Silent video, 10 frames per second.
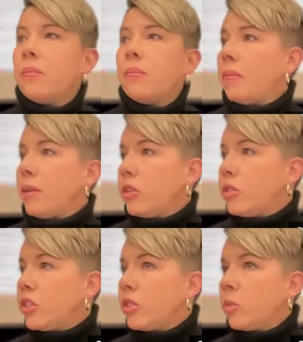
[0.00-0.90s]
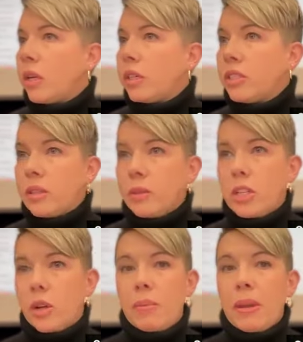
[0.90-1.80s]
Maybe you just want,
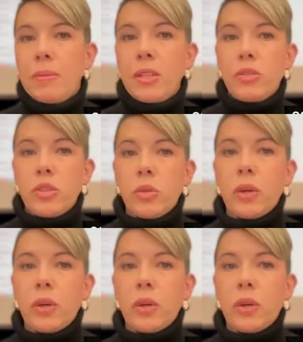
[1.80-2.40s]
maybe you do